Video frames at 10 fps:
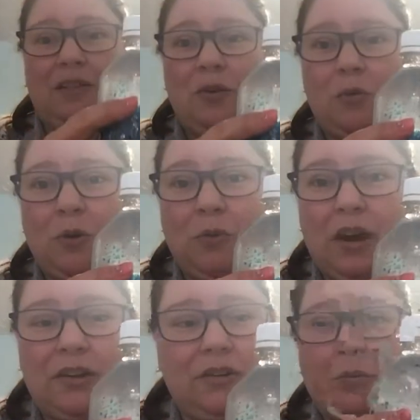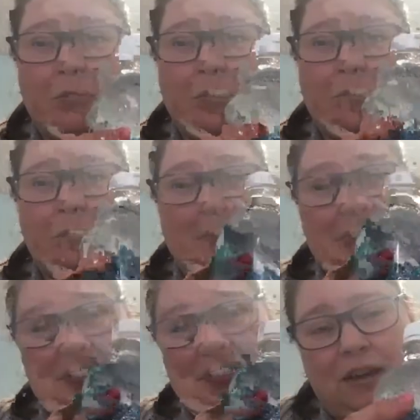little more water so it goes up to
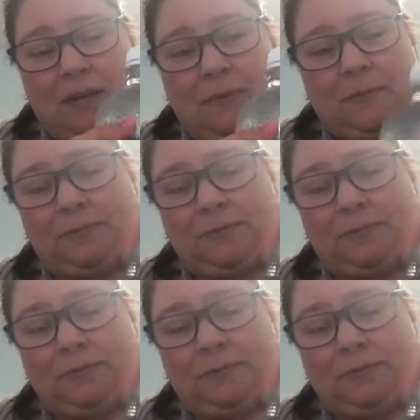the top.